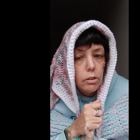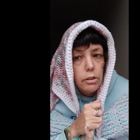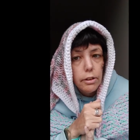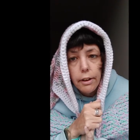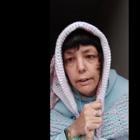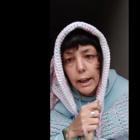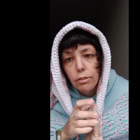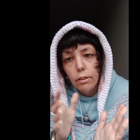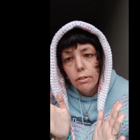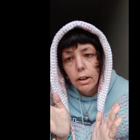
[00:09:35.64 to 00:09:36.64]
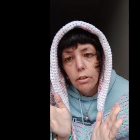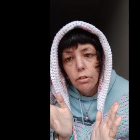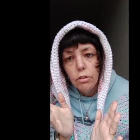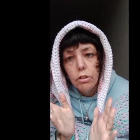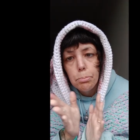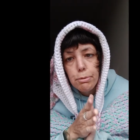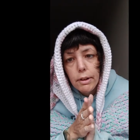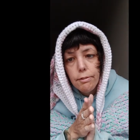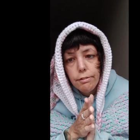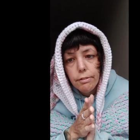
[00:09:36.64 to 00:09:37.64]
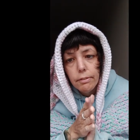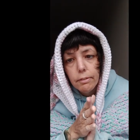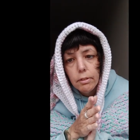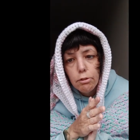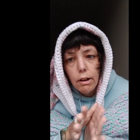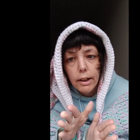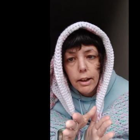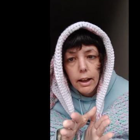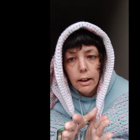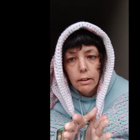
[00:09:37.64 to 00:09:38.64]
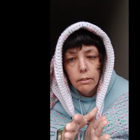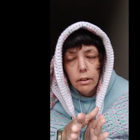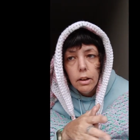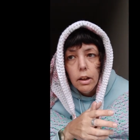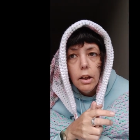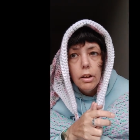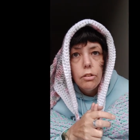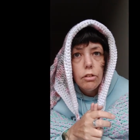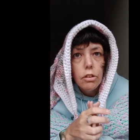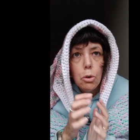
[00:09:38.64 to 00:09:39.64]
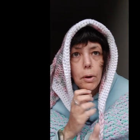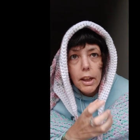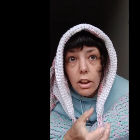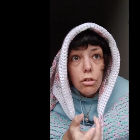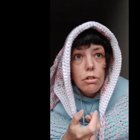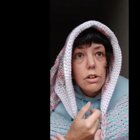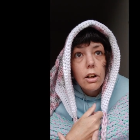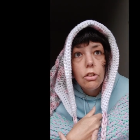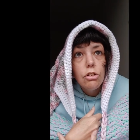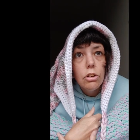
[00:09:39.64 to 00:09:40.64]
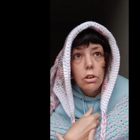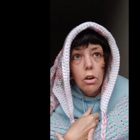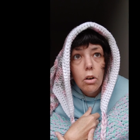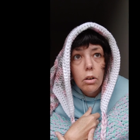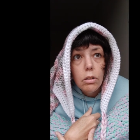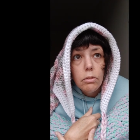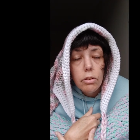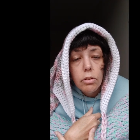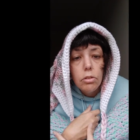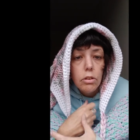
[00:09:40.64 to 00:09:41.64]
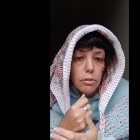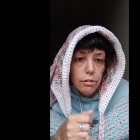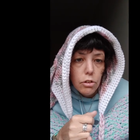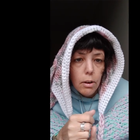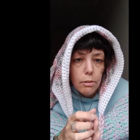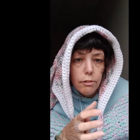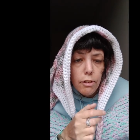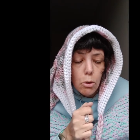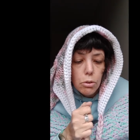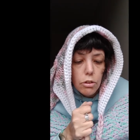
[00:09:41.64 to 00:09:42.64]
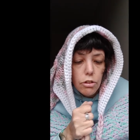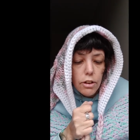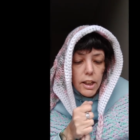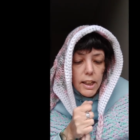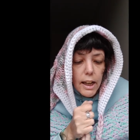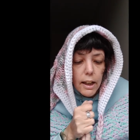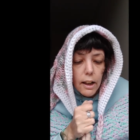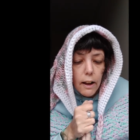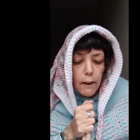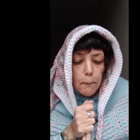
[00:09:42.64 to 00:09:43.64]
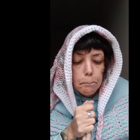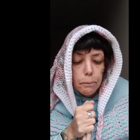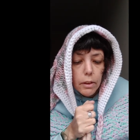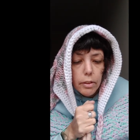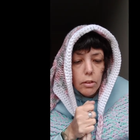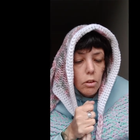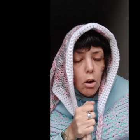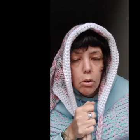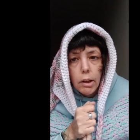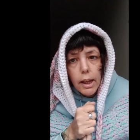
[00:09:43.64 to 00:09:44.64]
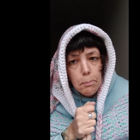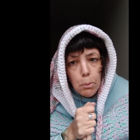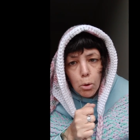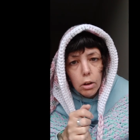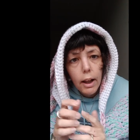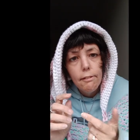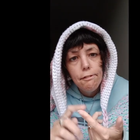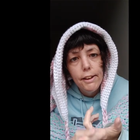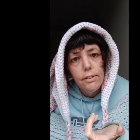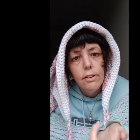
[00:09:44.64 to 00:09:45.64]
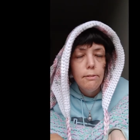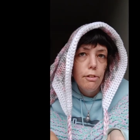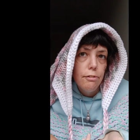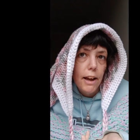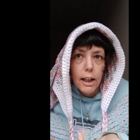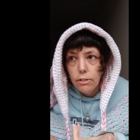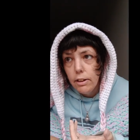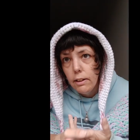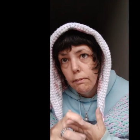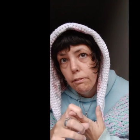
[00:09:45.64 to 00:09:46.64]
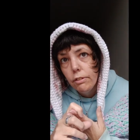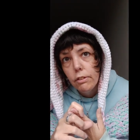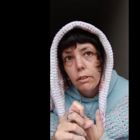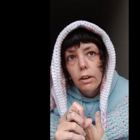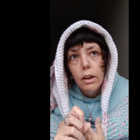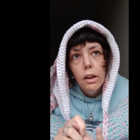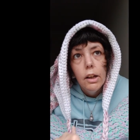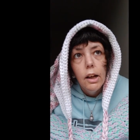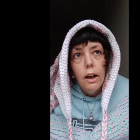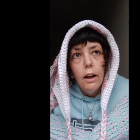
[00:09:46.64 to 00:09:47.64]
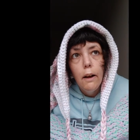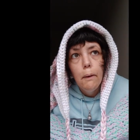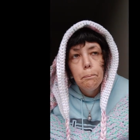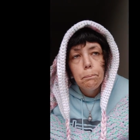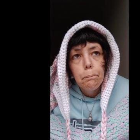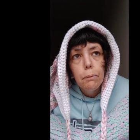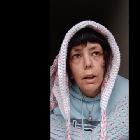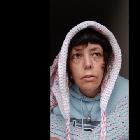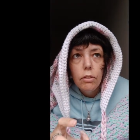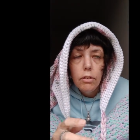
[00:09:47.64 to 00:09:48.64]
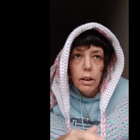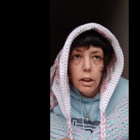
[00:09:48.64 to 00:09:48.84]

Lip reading: know, as I said, it's just a brief rundown, just a quick introduction on the different types of alters you can get. There's a whole heap more, like fictives, factives, as I said,